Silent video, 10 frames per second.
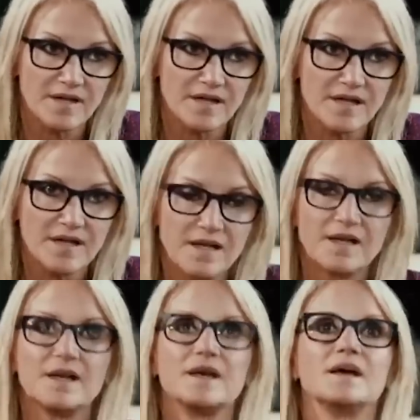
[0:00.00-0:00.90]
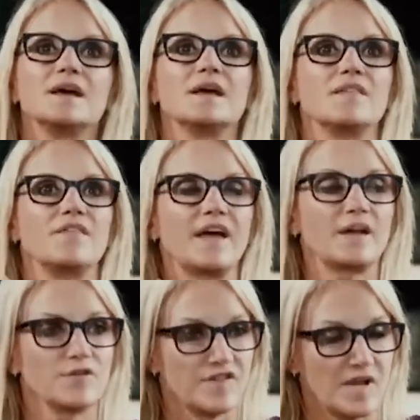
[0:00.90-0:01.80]
Yeah.
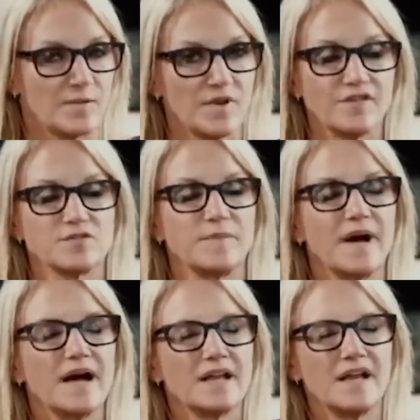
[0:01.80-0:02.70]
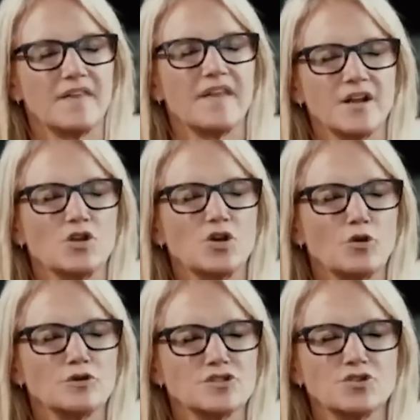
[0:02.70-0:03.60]
That'll stabilize your body, and then
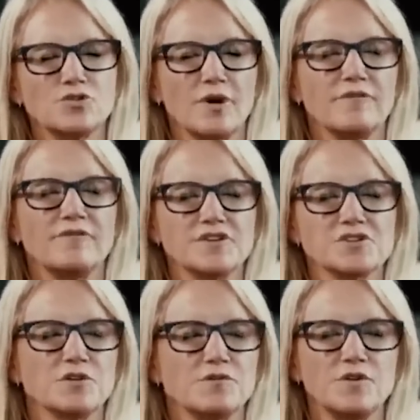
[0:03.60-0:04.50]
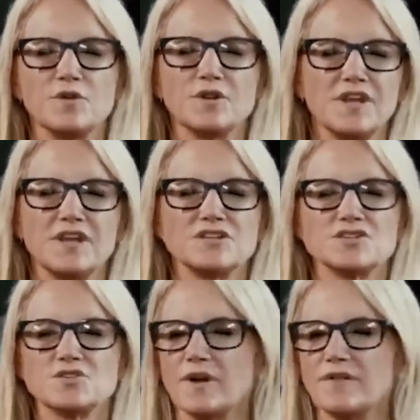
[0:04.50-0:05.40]
go to a vision of you at the
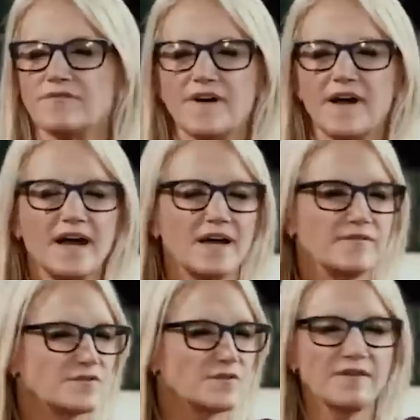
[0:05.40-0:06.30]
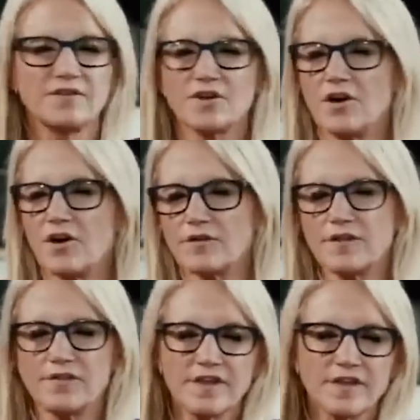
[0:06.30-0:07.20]
age of 25, driving a
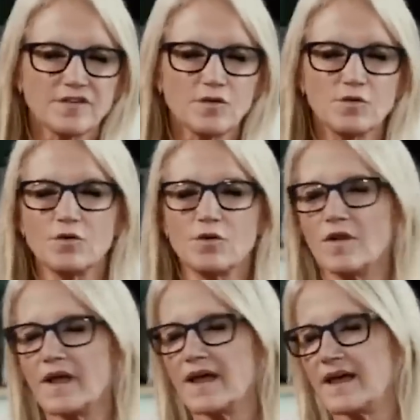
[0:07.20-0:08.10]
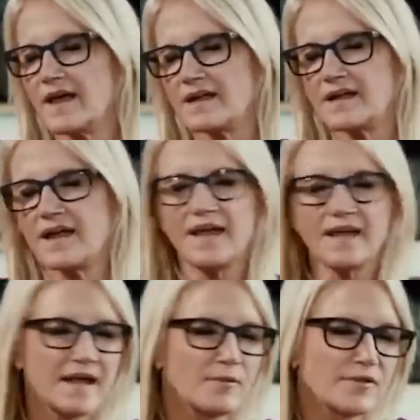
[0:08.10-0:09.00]
car that you think is cool and
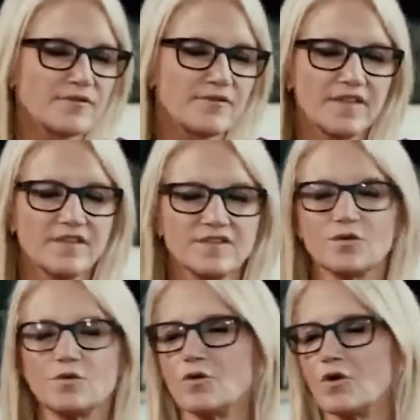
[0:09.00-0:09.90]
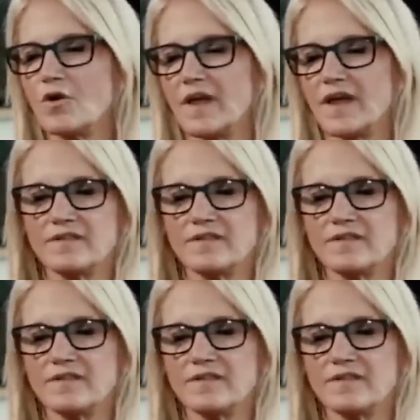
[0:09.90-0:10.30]
hanging out with a friend that's cool